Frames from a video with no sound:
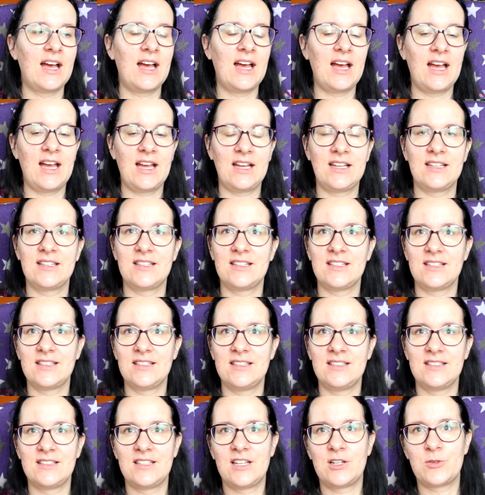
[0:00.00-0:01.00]
And
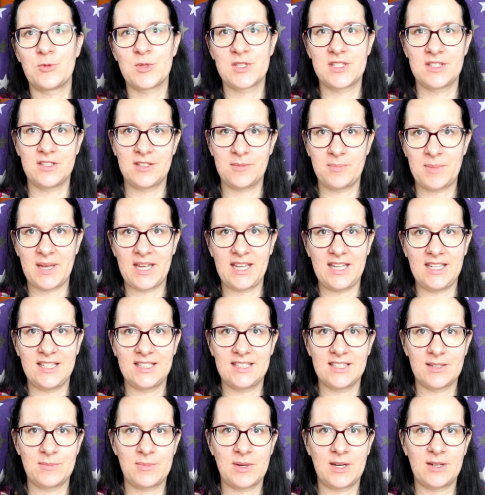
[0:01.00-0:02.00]
there was a
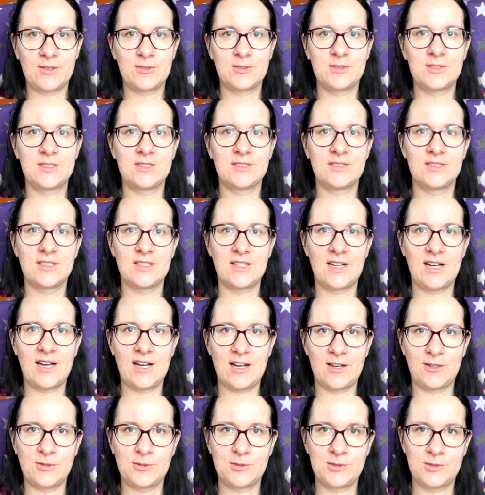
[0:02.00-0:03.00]
debate about
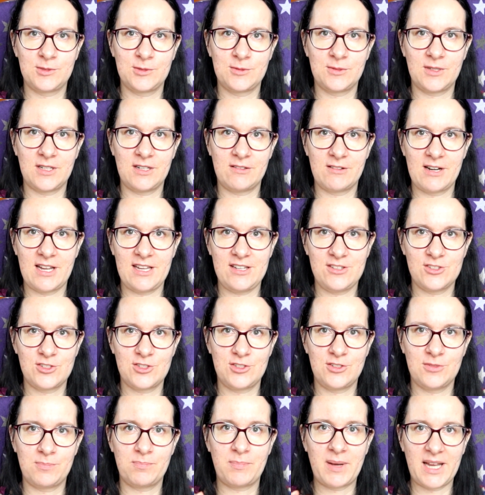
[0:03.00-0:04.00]
how to arrange
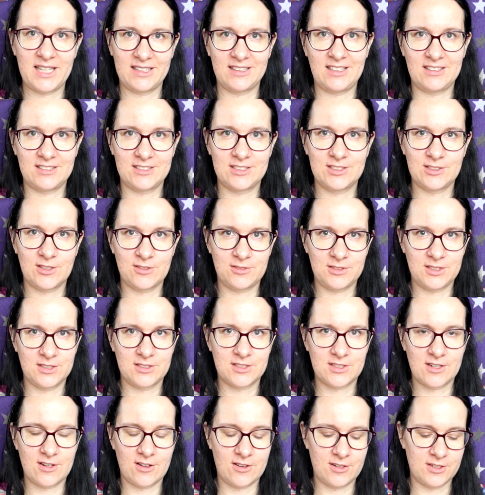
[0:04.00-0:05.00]
the panels of the
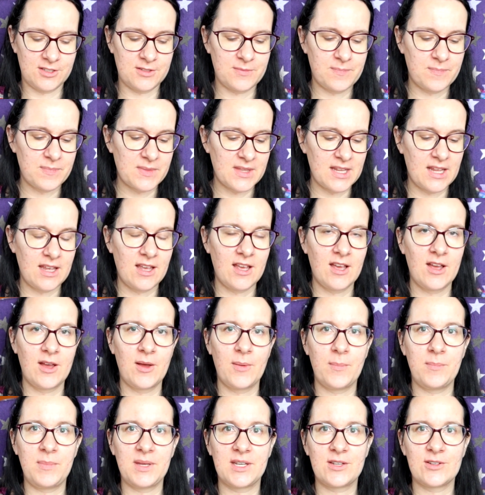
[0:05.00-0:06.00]
skirt,
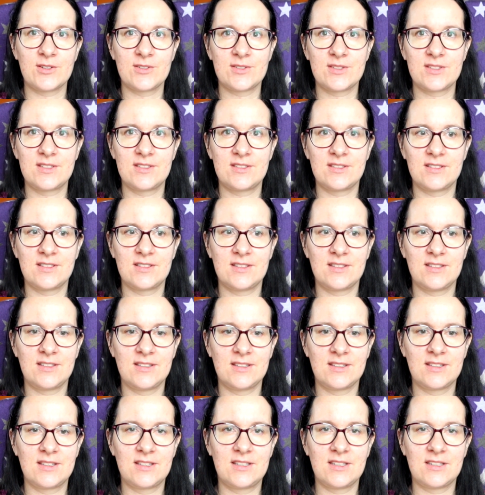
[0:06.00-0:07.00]
because
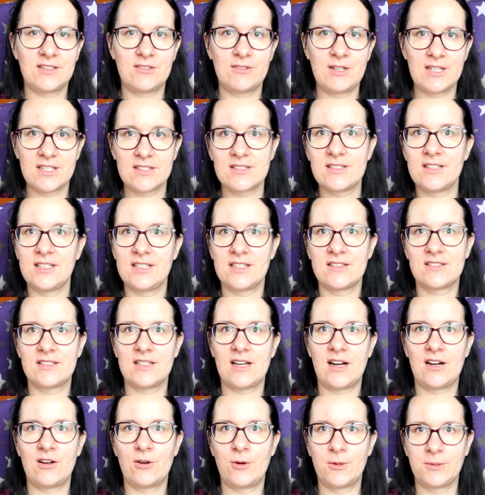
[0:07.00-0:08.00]
the ring slings
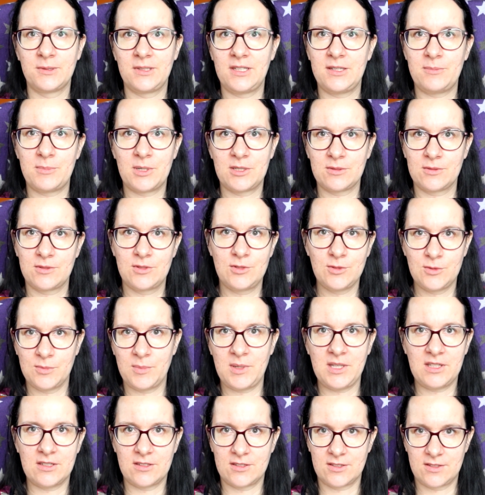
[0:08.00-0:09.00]
are only about 2
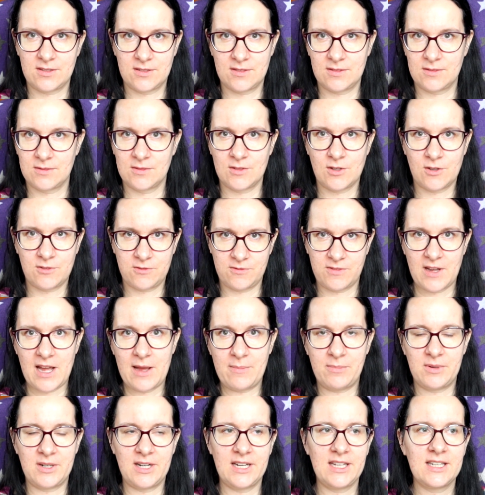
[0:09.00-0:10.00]
meters of
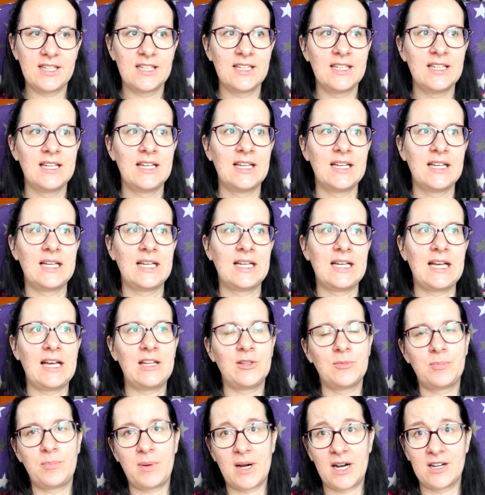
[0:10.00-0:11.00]
fabric,
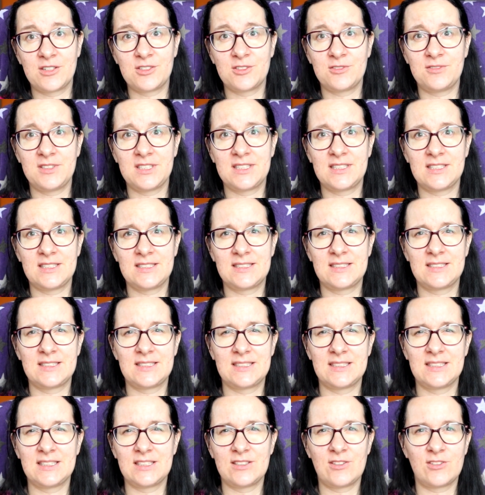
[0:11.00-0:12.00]
and part of it
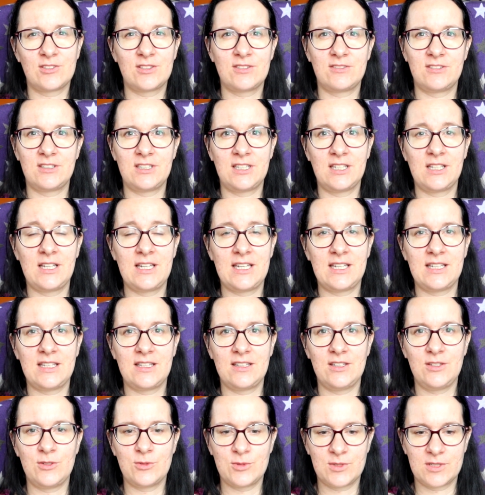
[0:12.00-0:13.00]
is not really
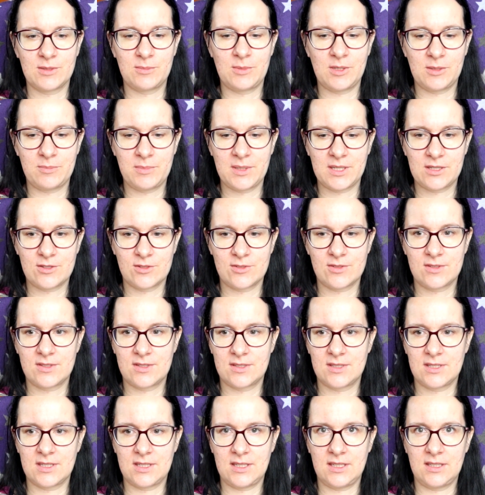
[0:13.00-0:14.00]
usable
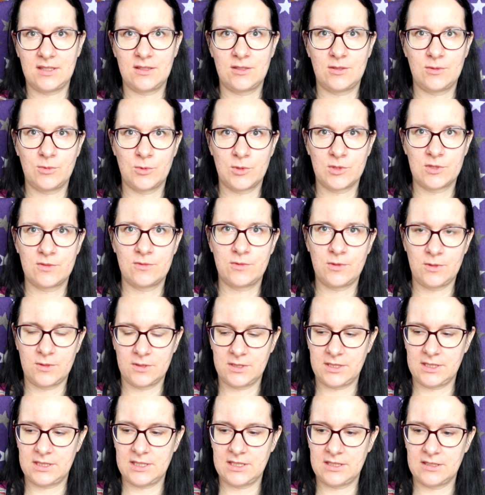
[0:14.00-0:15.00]
because it was
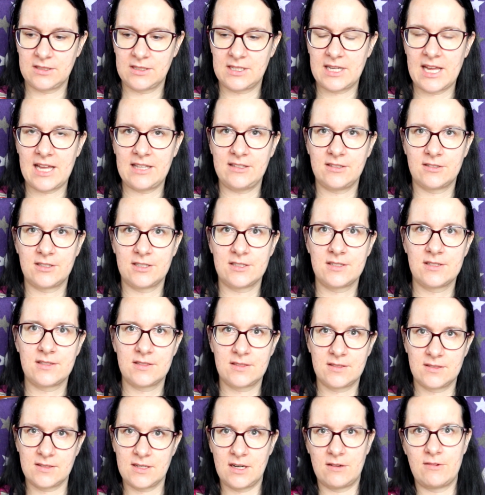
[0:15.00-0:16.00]
folded in the
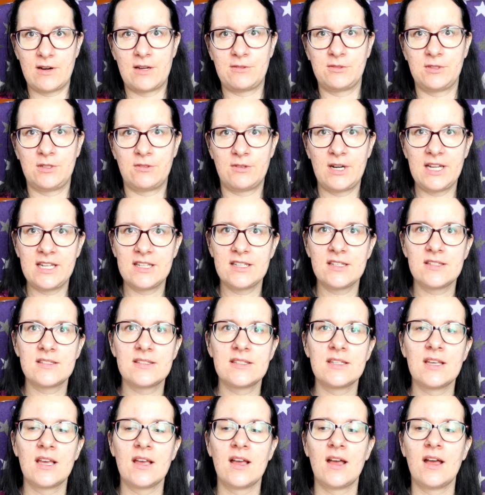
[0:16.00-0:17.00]
gathers around the rings,
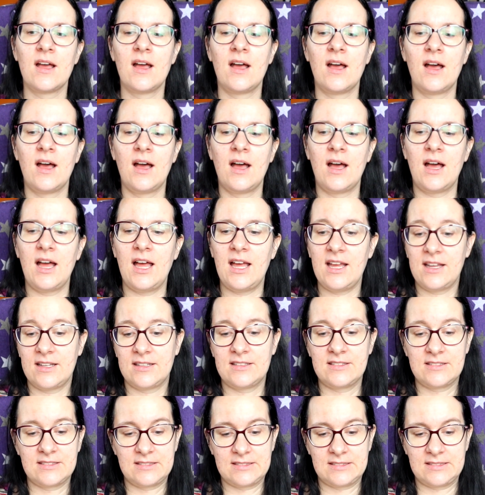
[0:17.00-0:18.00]

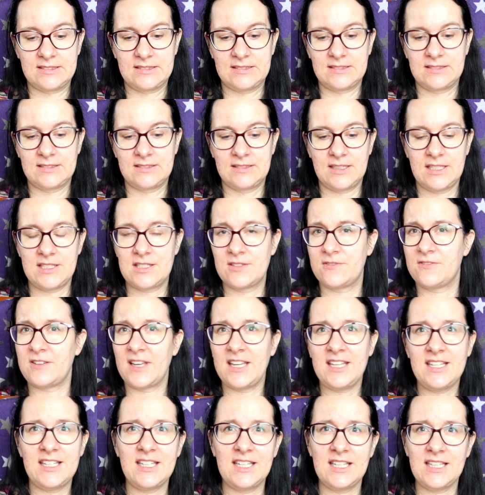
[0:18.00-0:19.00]
and it's
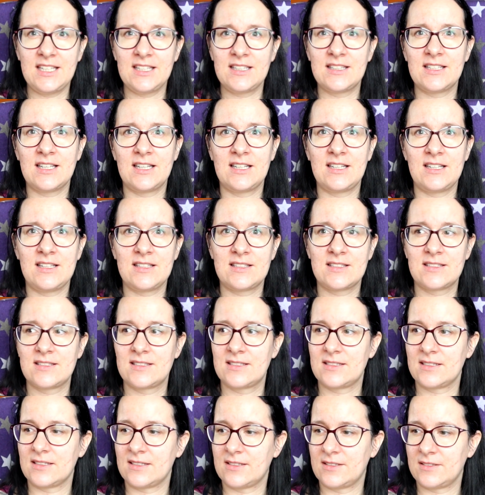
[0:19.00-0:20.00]
faded and
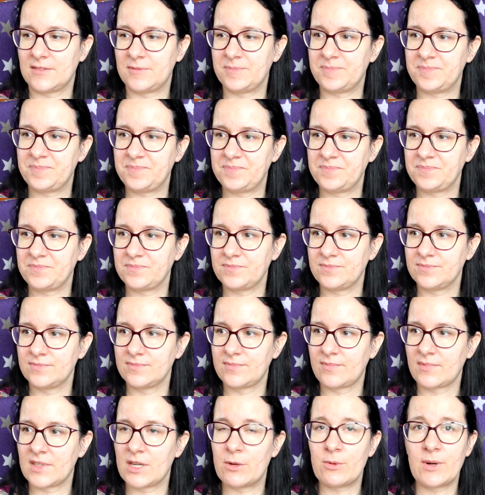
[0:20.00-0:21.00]
it's
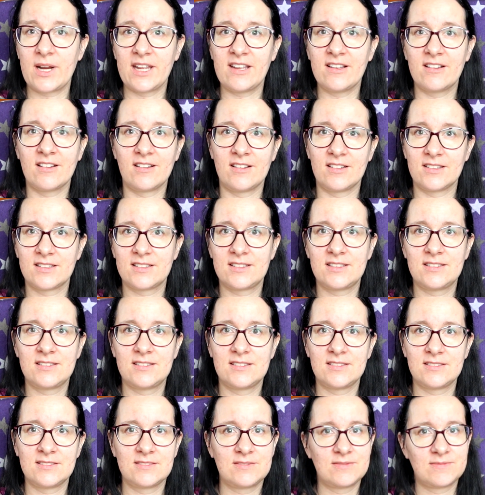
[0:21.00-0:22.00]
wrinkled
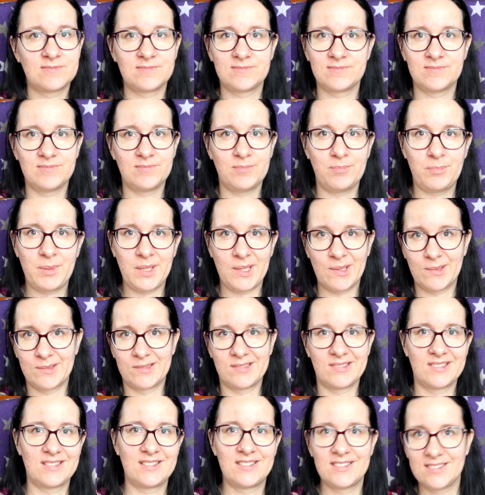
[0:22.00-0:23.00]

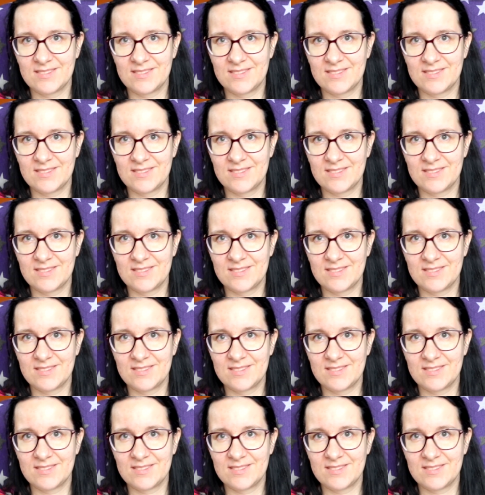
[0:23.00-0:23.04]
beyond,